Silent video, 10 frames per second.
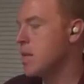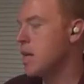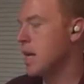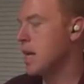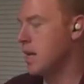
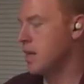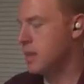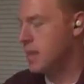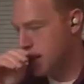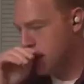Ah,
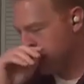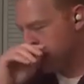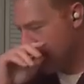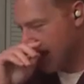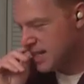um,
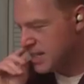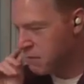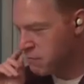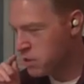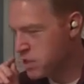yeah, I
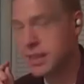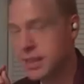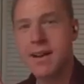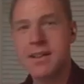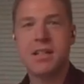unfortunately
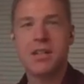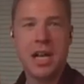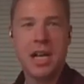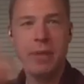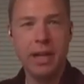lost the
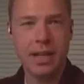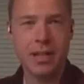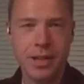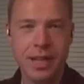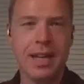chat when I had to
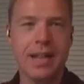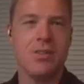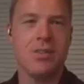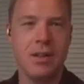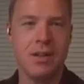reconnect,
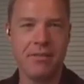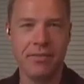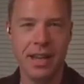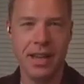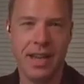so I don't have
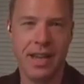mm-hmm.